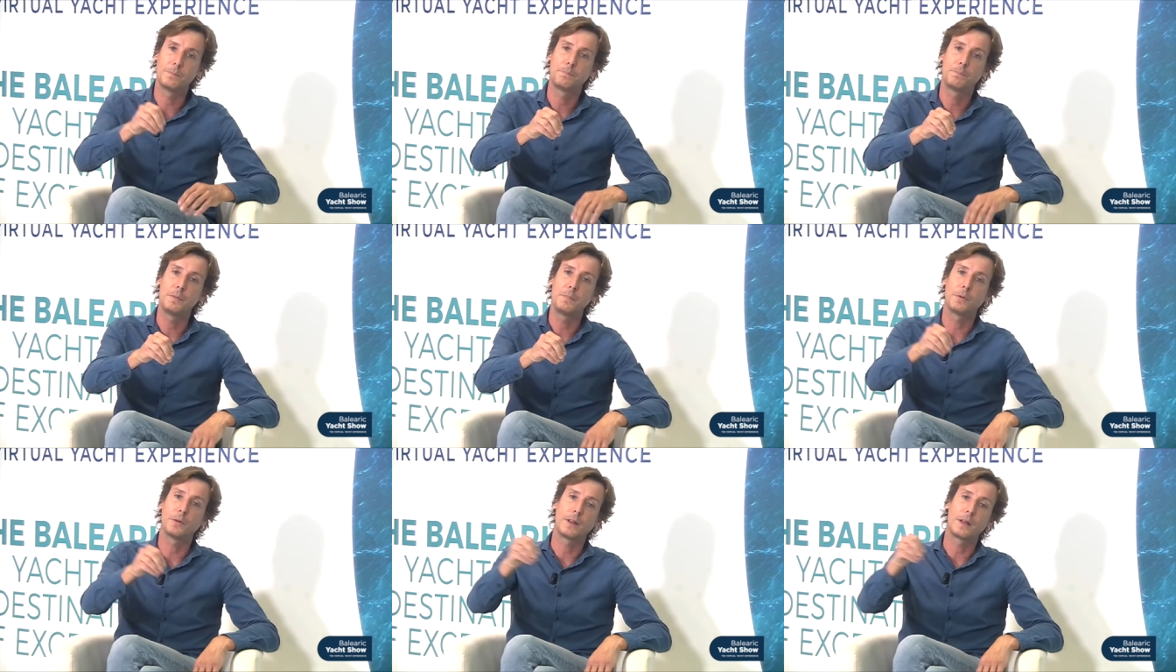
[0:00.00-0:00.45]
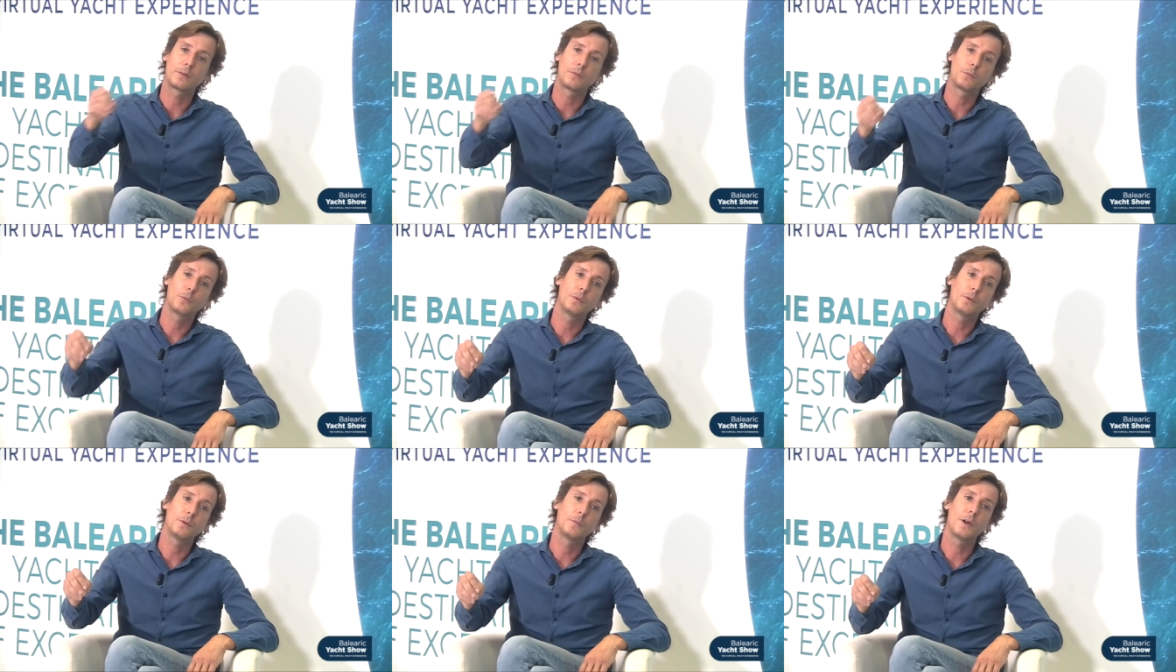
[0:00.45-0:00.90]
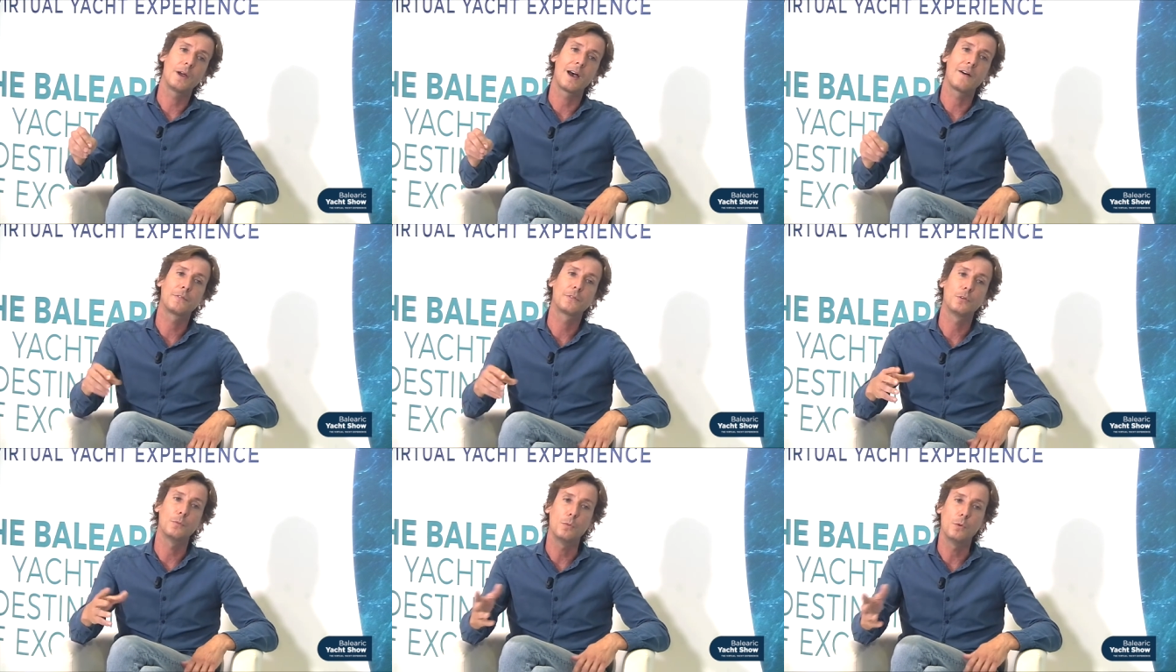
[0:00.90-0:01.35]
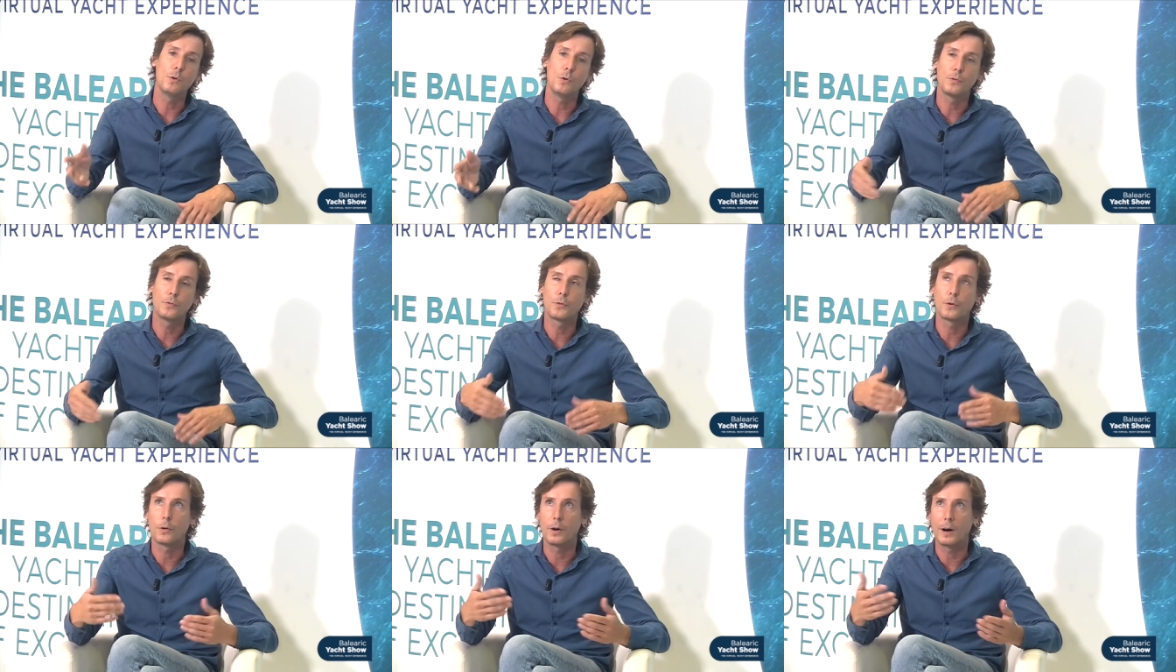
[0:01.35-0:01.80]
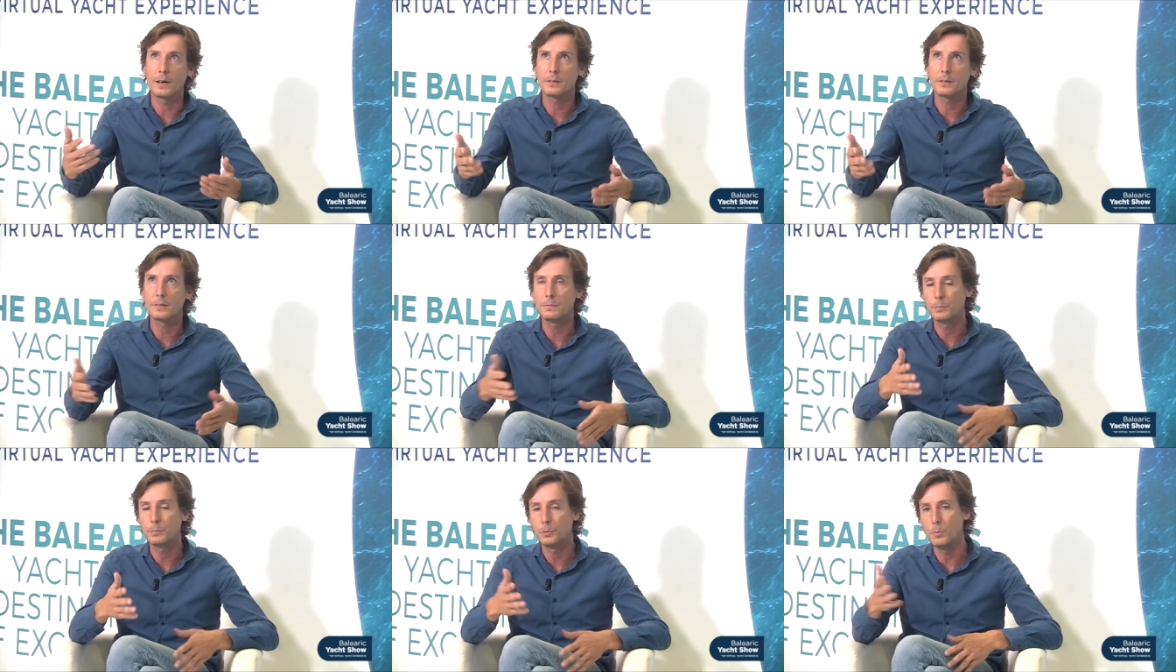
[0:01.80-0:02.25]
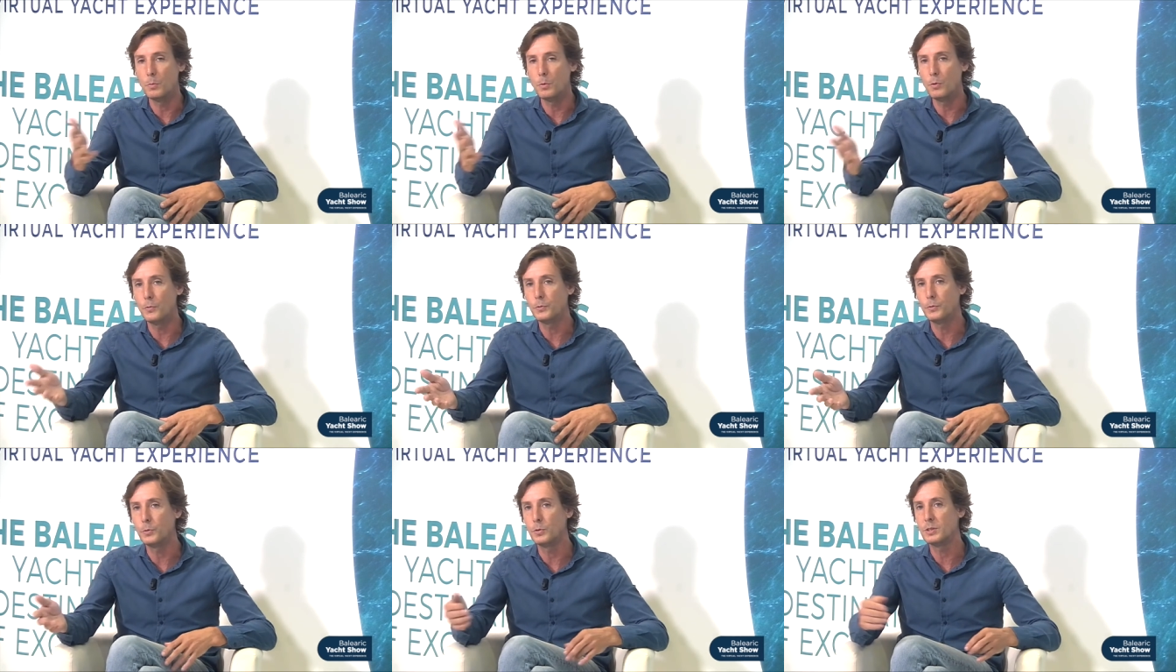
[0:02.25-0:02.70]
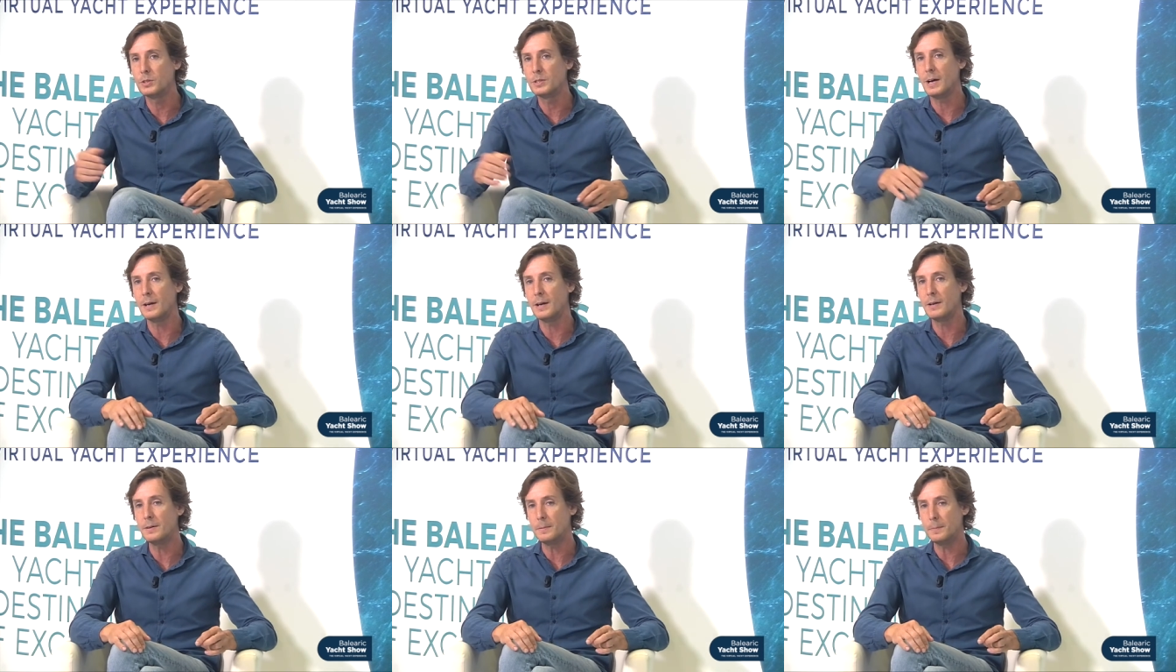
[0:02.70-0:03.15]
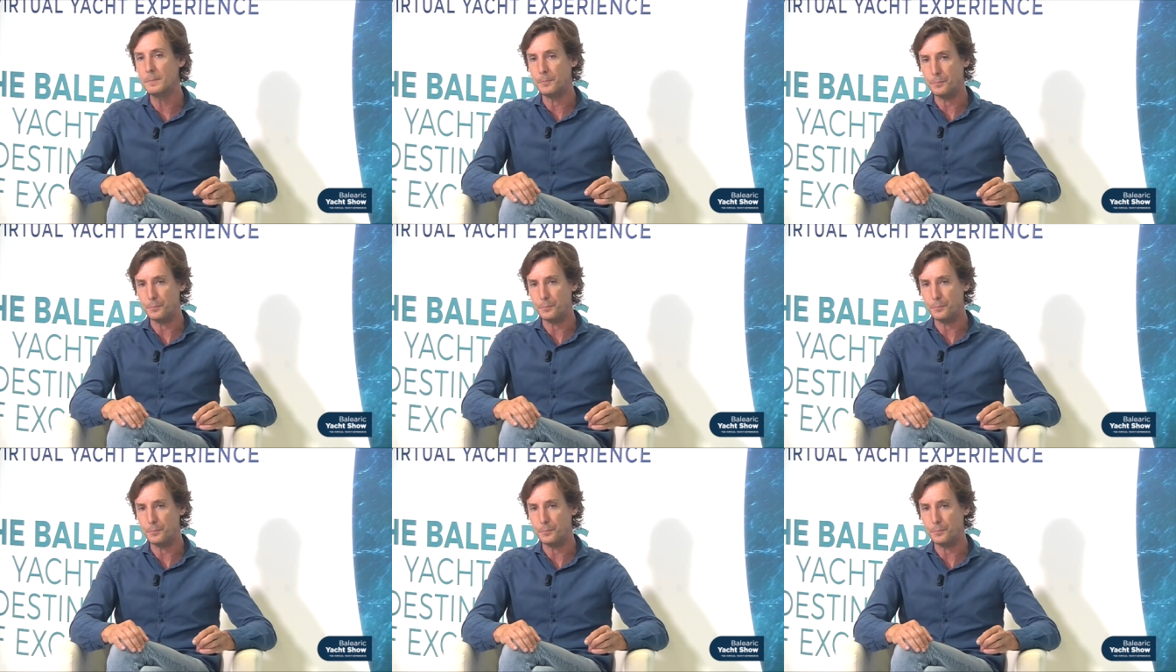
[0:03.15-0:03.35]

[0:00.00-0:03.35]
people that we have to move or ask to move to sand,